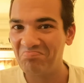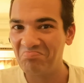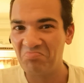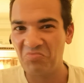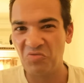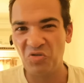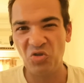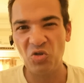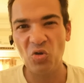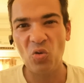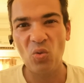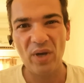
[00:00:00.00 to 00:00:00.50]

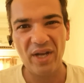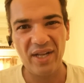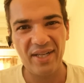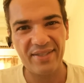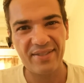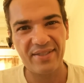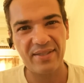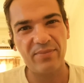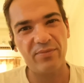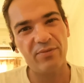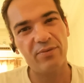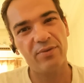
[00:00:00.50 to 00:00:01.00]
No health
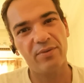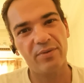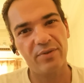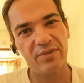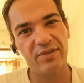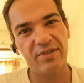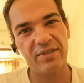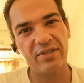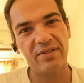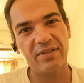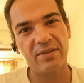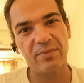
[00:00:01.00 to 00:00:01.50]

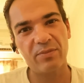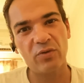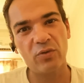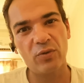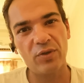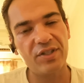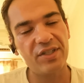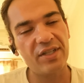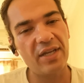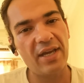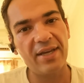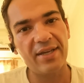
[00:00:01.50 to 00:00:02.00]
system
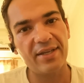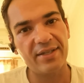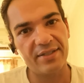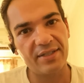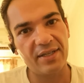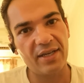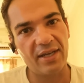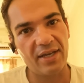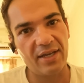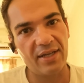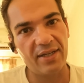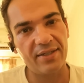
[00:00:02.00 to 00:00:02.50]
could take it,
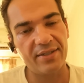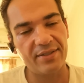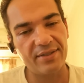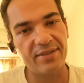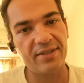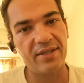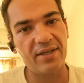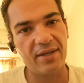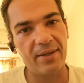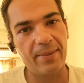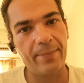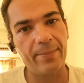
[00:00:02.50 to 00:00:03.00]
and
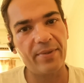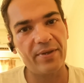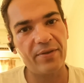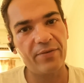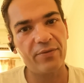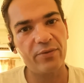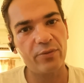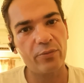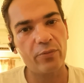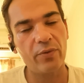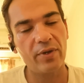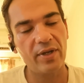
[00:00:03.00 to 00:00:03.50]
if
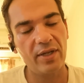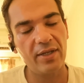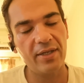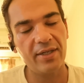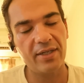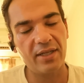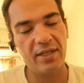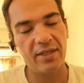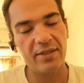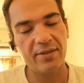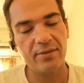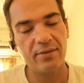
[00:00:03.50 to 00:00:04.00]
you really
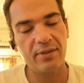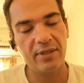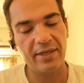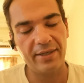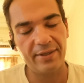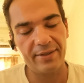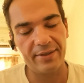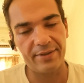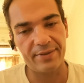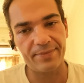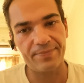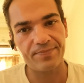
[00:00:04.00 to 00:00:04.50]
calculate
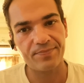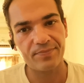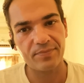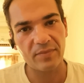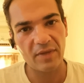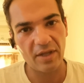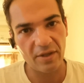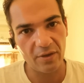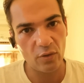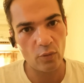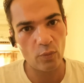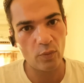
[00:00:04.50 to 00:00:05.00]
it,
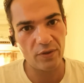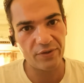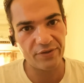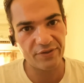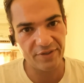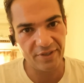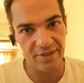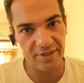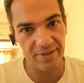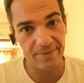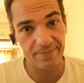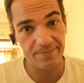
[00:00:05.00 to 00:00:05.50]
then you will
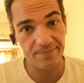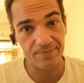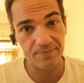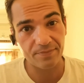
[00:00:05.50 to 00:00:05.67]
see